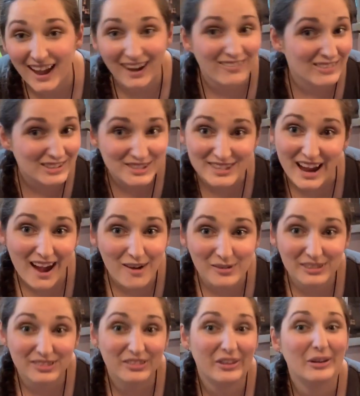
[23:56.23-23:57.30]
we'll chat
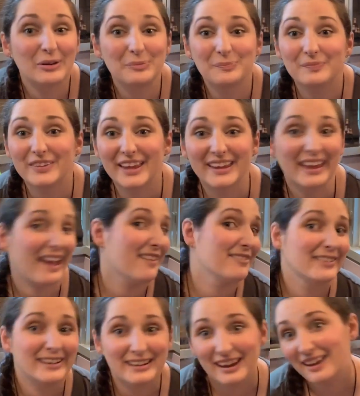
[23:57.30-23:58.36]
with them like
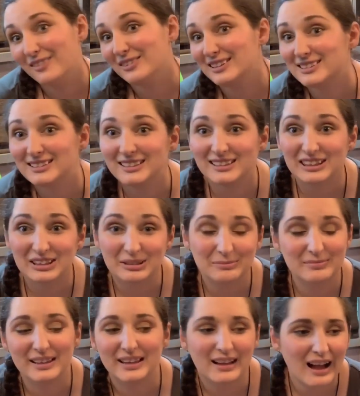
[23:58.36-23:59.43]
every day we see them.
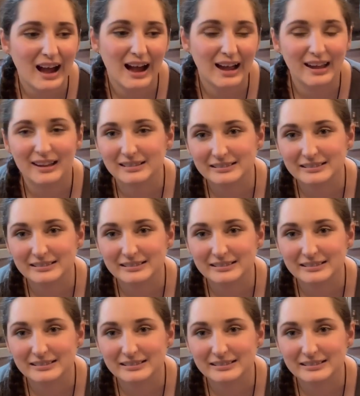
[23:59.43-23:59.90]
Like I,